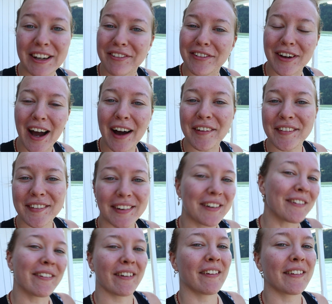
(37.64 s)
if you have
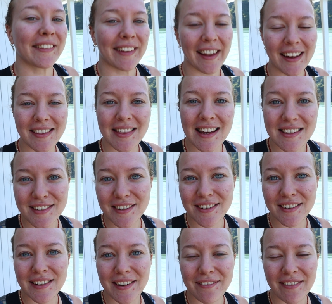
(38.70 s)
googled like things to
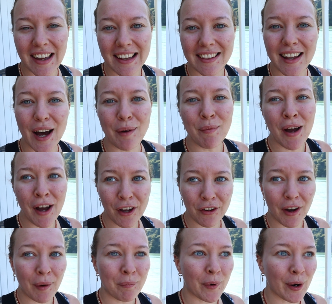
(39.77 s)
do in Vietnam,
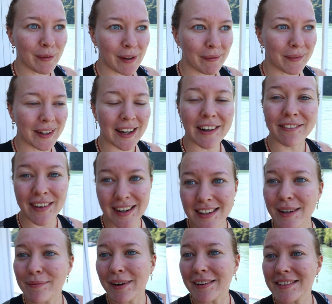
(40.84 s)
you have probably read
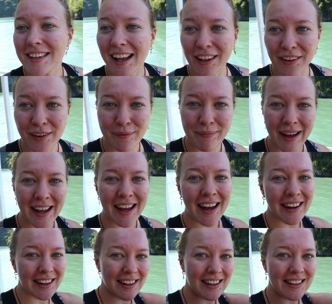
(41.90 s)
about Halong Bay,
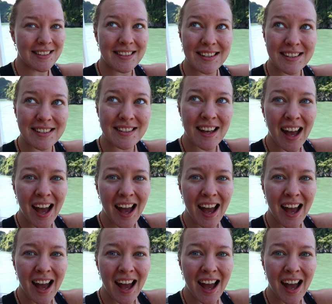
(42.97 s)
and it is this